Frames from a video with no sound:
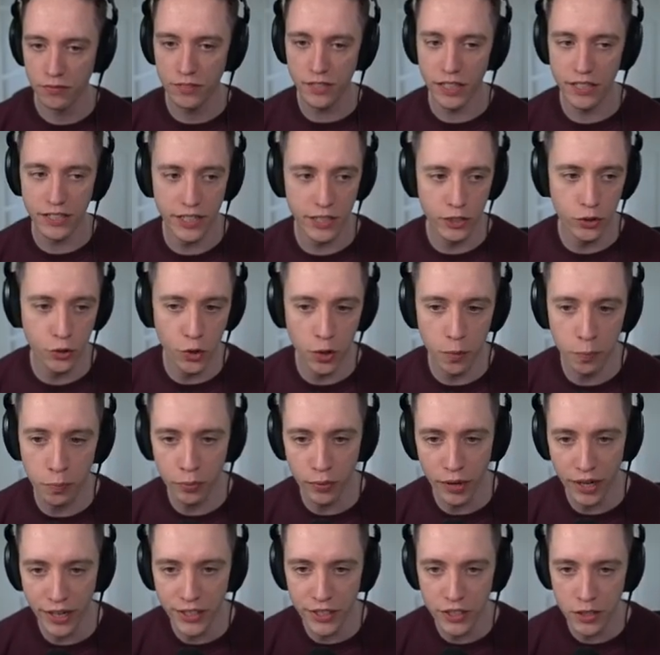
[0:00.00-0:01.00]
Did Discord
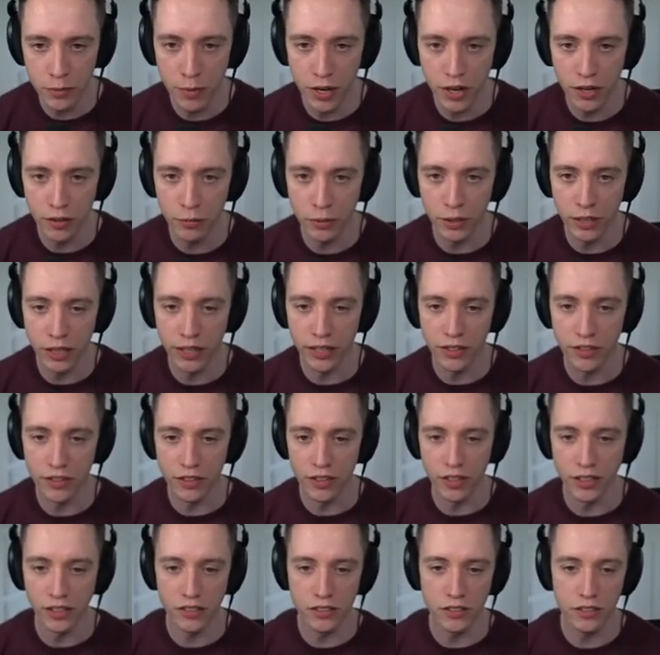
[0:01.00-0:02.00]
break some other related
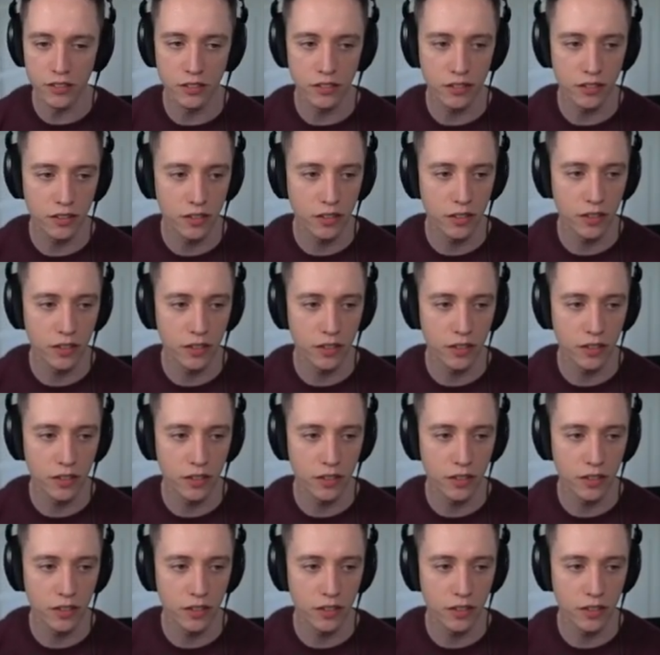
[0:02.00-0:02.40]
things?